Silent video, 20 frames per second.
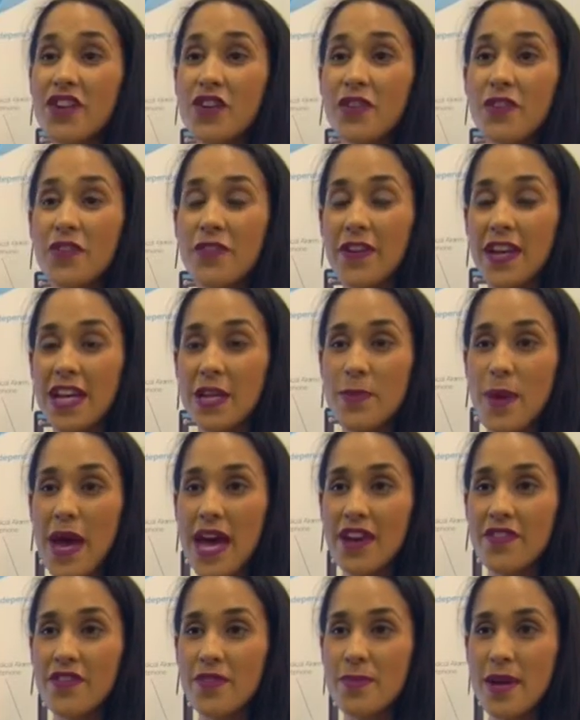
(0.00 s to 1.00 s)
good
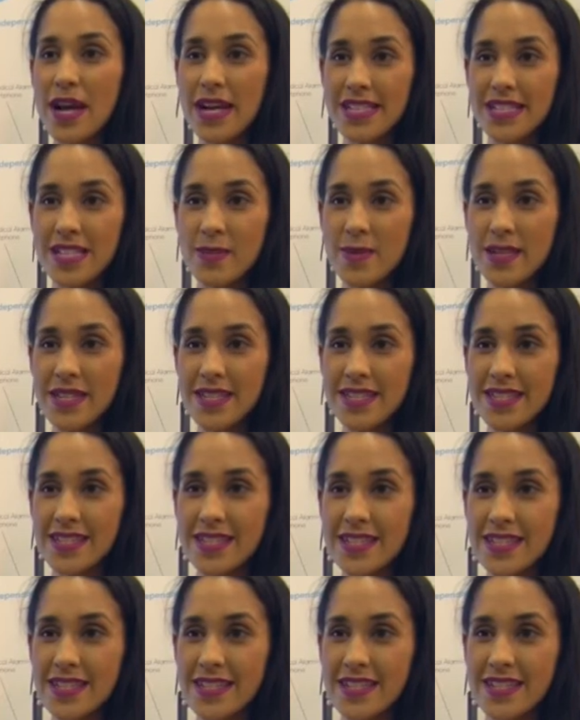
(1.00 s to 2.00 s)
feedback from
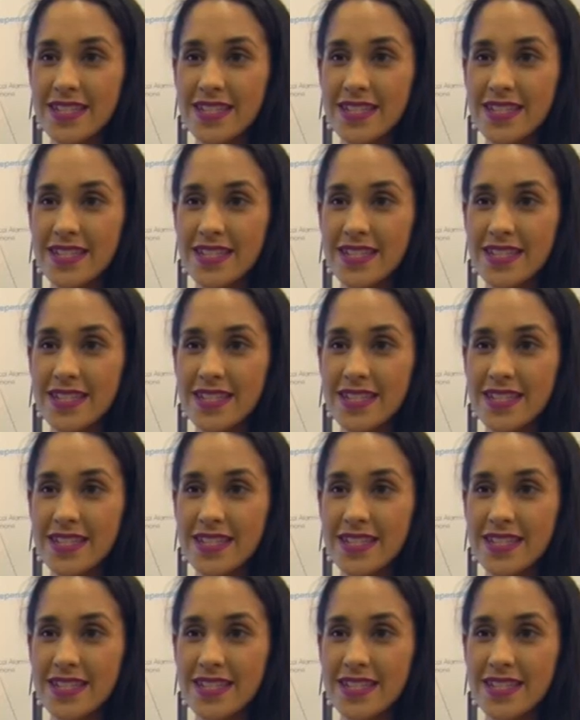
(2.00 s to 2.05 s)
customers?